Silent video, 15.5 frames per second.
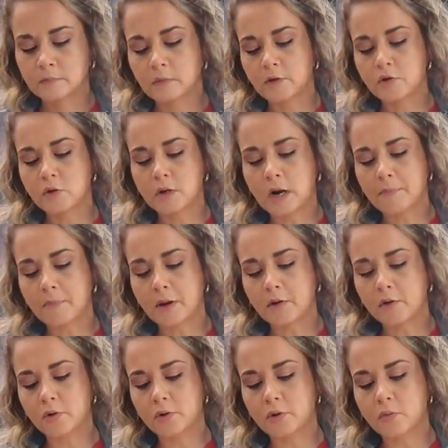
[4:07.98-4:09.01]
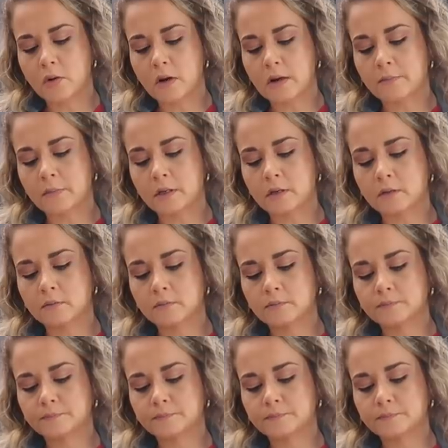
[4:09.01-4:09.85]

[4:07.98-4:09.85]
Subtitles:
Can you grab me another one, Emily?